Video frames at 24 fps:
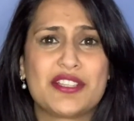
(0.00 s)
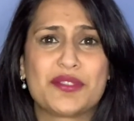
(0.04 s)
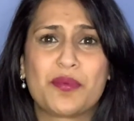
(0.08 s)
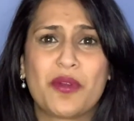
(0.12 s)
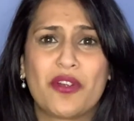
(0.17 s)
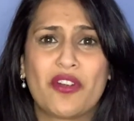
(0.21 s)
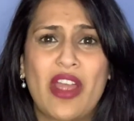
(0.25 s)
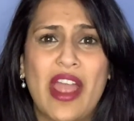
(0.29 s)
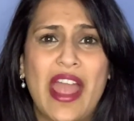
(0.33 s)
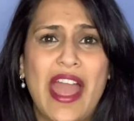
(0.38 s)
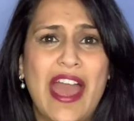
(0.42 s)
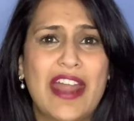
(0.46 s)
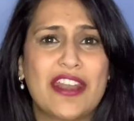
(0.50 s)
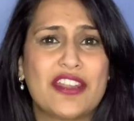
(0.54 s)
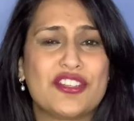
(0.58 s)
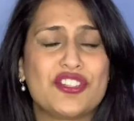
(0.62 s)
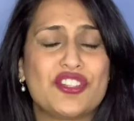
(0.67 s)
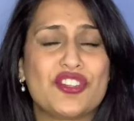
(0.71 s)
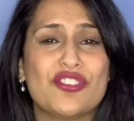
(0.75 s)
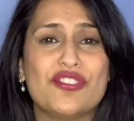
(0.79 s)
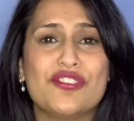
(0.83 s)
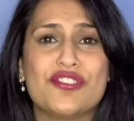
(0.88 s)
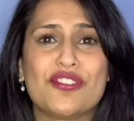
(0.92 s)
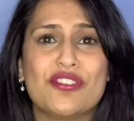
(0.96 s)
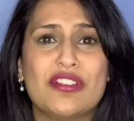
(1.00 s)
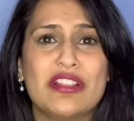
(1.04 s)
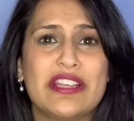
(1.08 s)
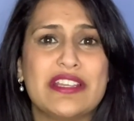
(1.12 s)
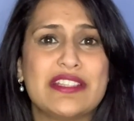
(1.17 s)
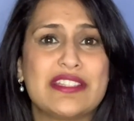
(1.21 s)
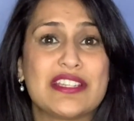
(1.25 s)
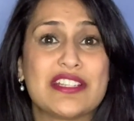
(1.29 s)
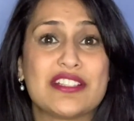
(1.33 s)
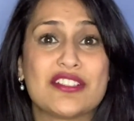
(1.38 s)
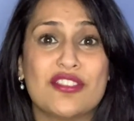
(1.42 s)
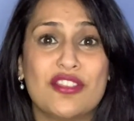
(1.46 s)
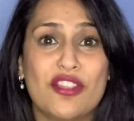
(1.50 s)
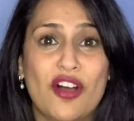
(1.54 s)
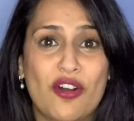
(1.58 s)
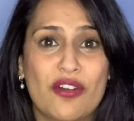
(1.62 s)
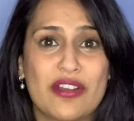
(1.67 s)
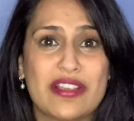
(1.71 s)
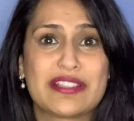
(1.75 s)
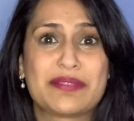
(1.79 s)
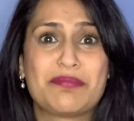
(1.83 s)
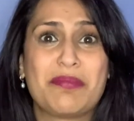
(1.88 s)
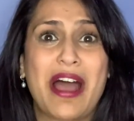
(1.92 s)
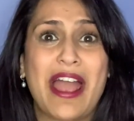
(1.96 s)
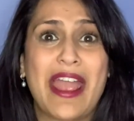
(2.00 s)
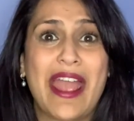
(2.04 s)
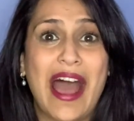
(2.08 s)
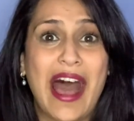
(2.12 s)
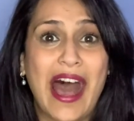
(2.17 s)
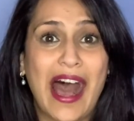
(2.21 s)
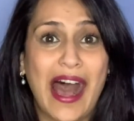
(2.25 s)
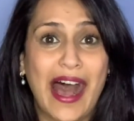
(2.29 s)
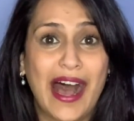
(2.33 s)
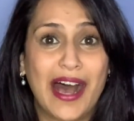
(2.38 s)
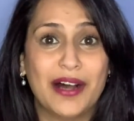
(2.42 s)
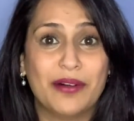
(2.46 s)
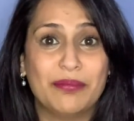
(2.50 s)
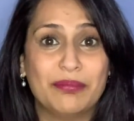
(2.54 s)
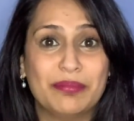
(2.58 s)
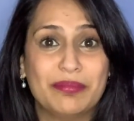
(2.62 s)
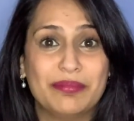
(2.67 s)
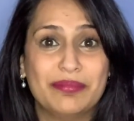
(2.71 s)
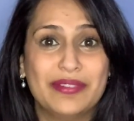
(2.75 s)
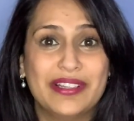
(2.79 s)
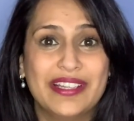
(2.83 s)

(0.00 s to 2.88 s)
where I had a to-do list as long as my arm.